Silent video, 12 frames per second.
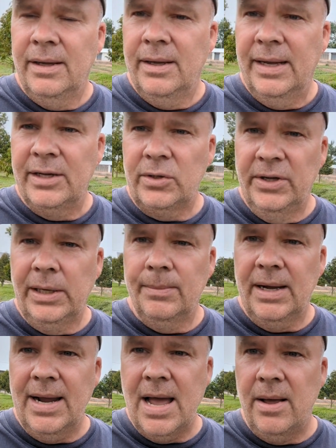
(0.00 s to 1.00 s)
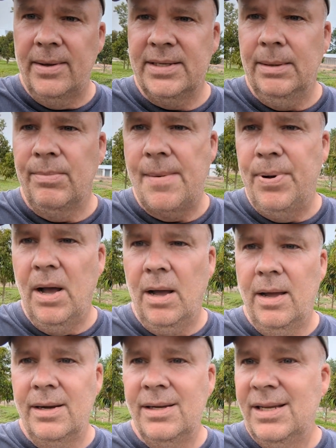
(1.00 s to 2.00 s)
Excluding my house and my
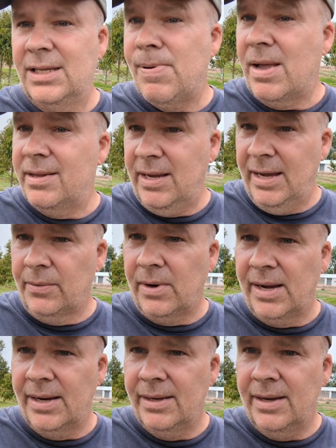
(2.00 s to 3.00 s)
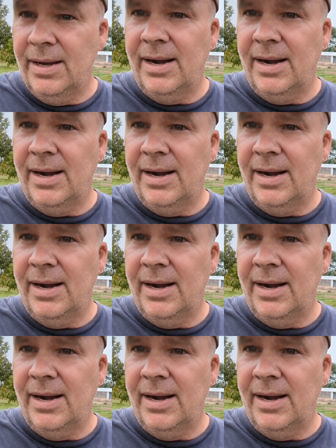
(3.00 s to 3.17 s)
pond, it's about 10 rai.